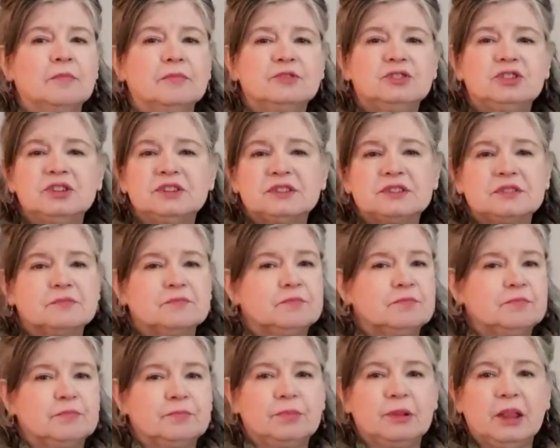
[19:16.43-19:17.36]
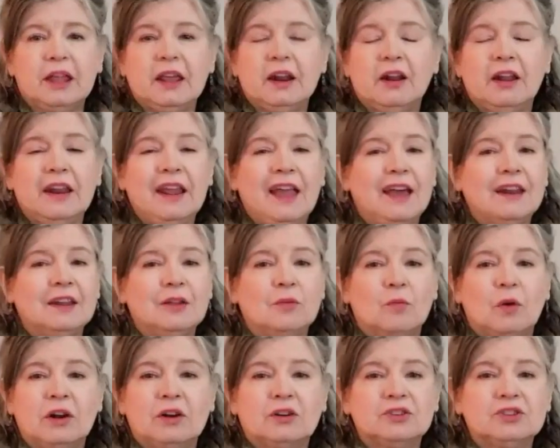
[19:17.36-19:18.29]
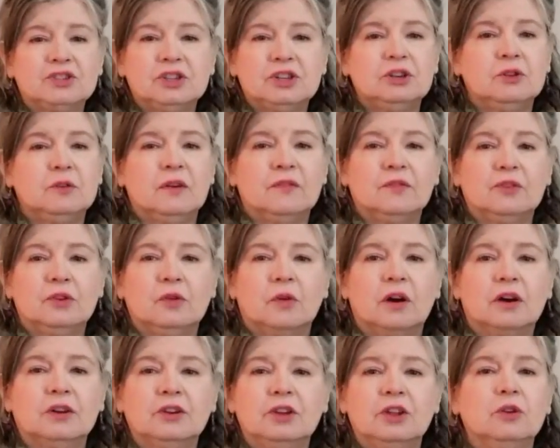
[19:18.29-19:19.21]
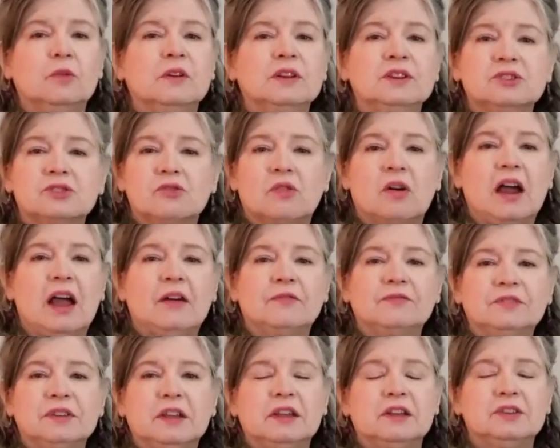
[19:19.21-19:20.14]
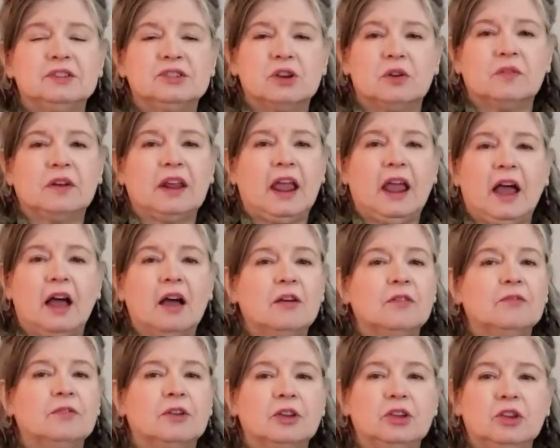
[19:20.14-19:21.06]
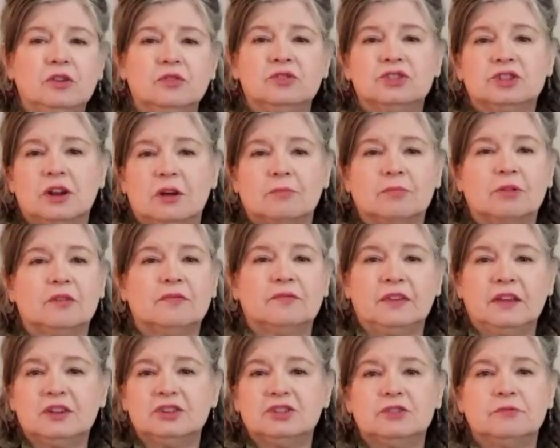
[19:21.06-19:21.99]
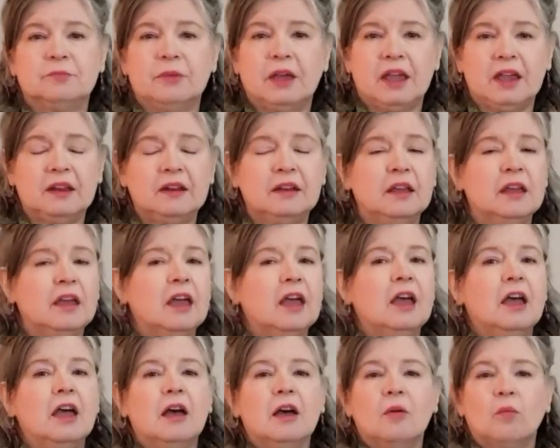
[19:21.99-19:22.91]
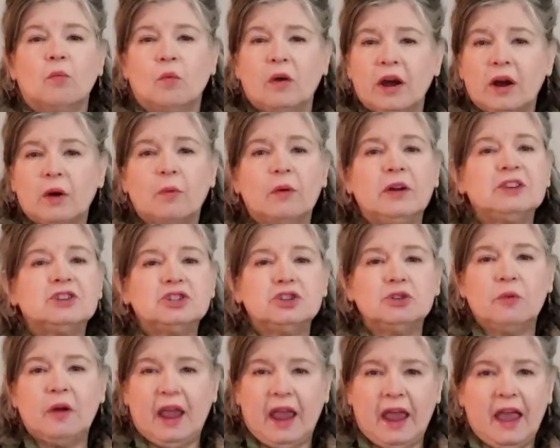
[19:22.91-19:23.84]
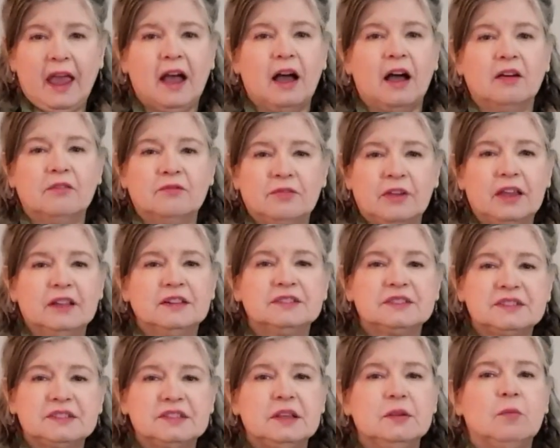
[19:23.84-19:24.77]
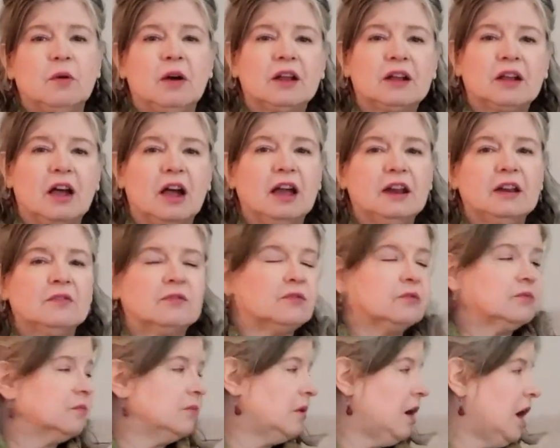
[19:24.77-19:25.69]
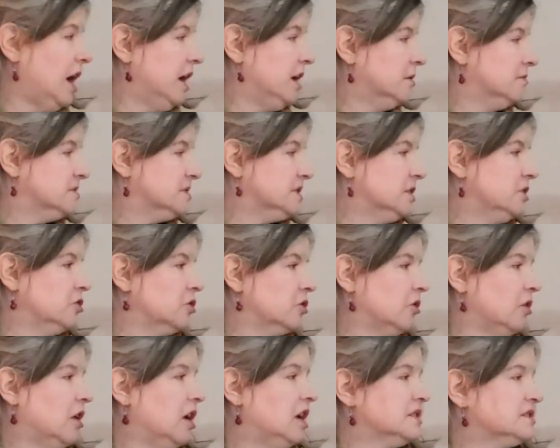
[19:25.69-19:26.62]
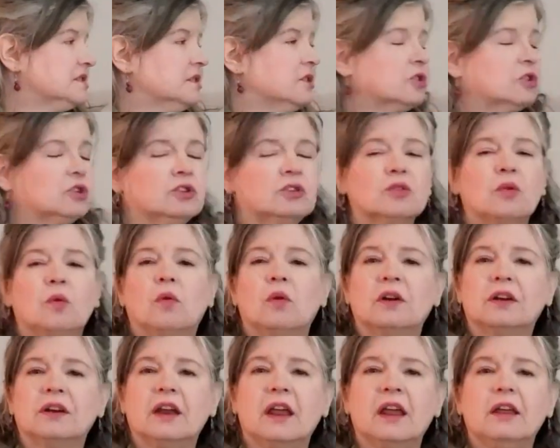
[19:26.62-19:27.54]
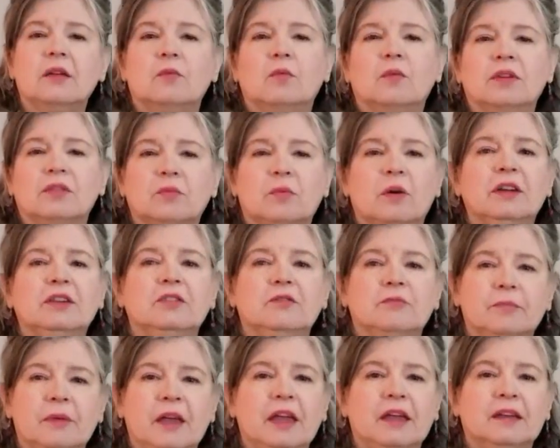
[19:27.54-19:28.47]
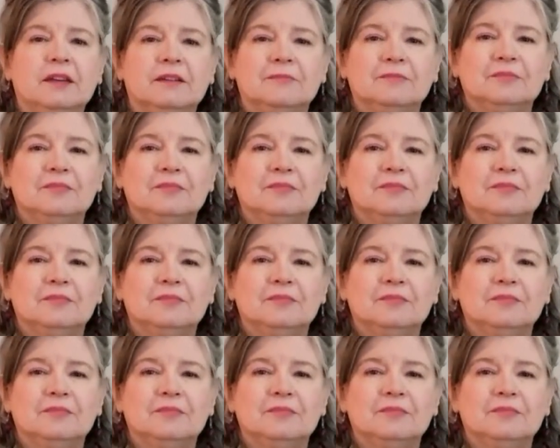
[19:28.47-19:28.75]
Just plan on adding 1 or 2. If you are new into crafting and don't have a huge number of things you've made, wear what you have and see what kind of items in your closet could coordinate with what you've made.